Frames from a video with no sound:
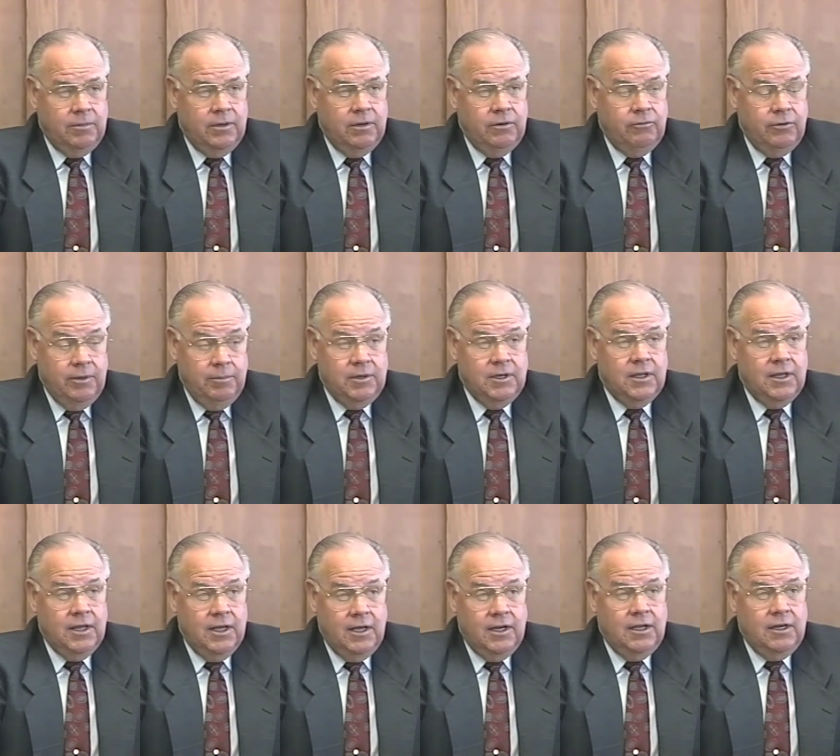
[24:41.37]
ribbon,
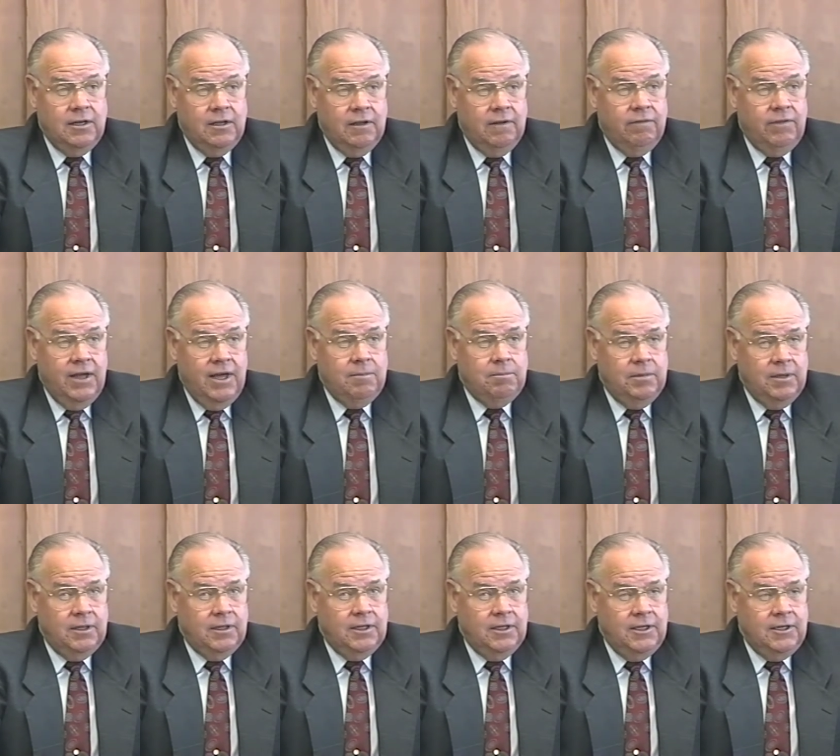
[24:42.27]
cutting of that
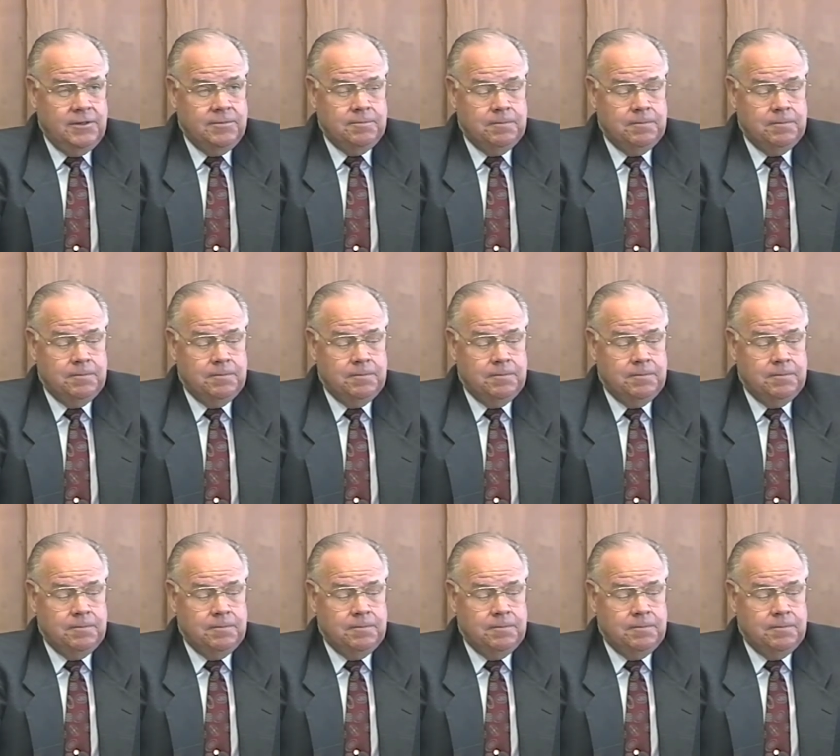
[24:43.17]
building.